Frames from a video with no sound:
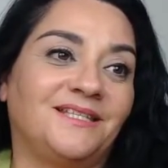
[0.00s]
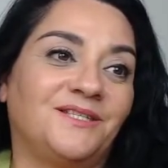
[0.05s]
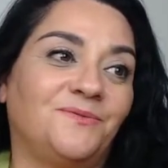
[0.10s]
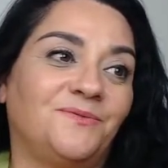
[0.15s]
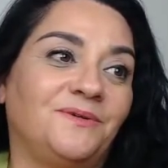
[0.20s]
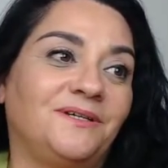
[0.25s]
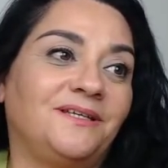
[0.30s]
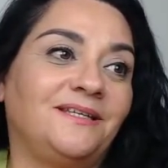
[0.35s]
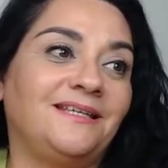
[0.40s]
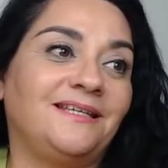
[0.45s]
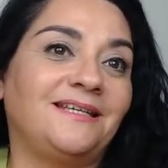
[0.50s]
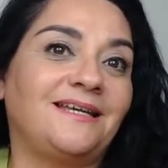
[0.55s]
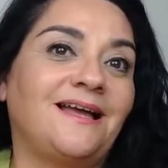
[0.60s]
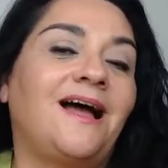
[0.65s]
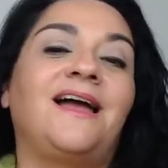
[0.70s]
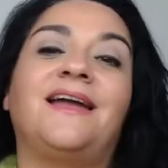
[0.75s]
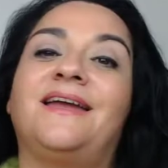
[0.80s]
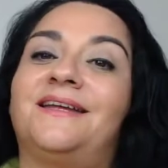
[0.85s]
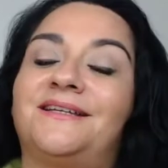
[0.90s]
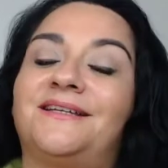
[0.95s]
really,
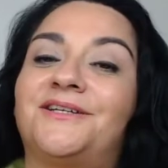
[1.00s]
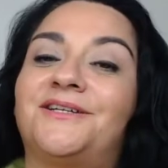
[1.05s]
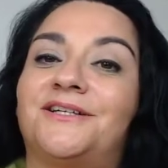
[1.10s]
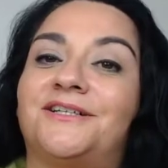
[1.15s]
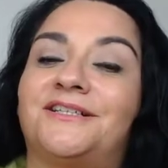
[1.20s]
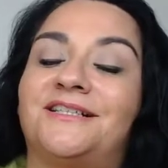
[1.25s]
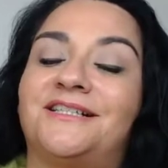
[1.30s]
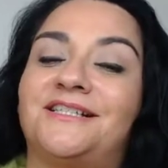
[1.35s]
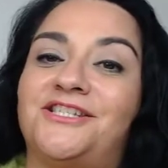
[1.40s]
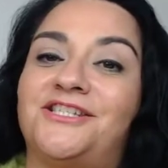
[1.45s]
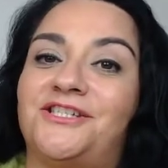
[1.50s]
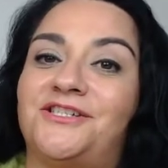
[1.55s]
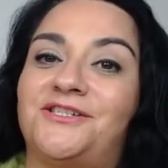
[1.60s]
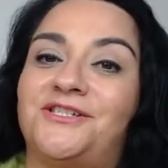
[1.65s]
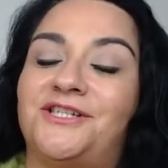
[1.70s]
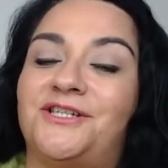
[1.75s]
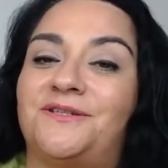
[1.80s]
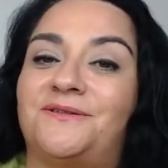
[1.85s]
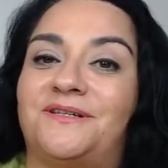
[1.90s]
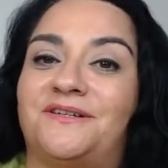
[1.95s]
I encourage you
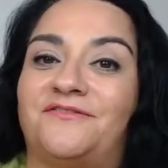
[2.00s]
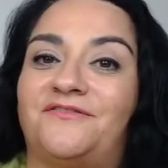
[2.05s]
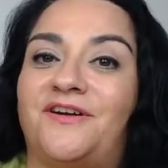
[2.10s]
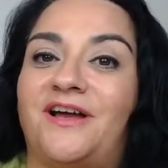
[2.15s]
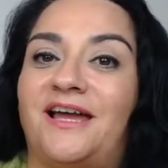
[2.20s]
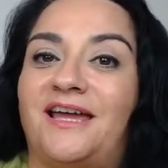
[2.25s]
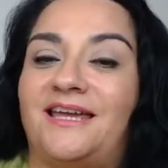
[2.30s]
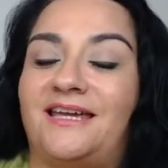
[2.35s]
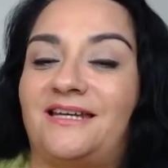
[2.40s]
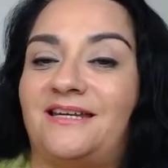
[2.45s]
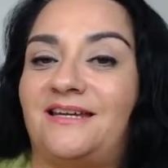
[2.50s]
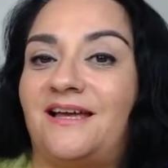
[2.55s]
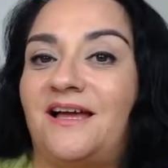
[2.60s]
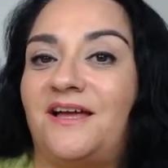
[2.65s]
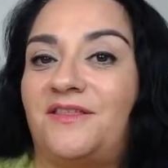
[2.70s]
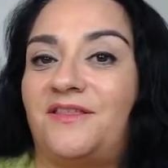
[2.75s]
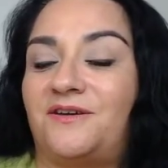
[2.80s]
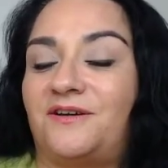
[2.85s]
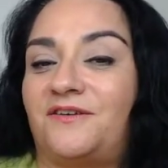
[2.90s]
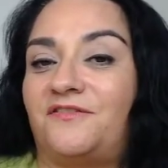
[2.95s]
to invite
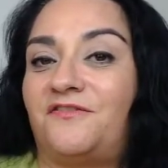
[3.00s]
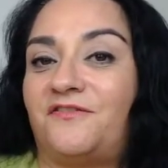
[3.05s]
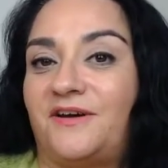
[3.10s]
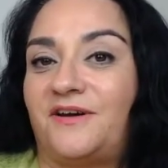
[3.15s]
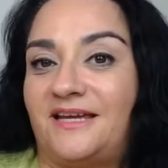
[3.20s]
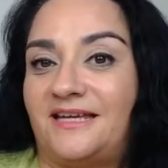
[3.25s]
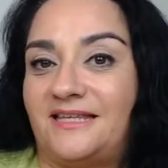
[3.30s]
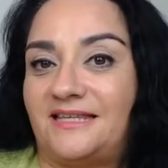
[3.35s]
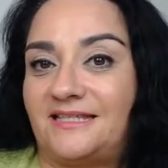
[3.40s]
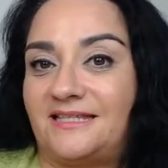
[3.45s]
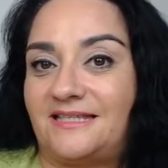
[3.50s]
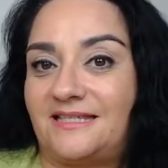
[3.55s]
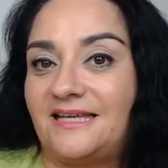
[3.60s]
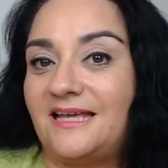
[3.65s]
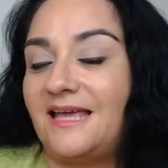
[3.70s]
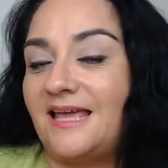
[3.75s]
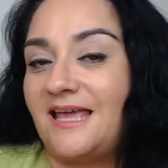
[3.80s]
other friends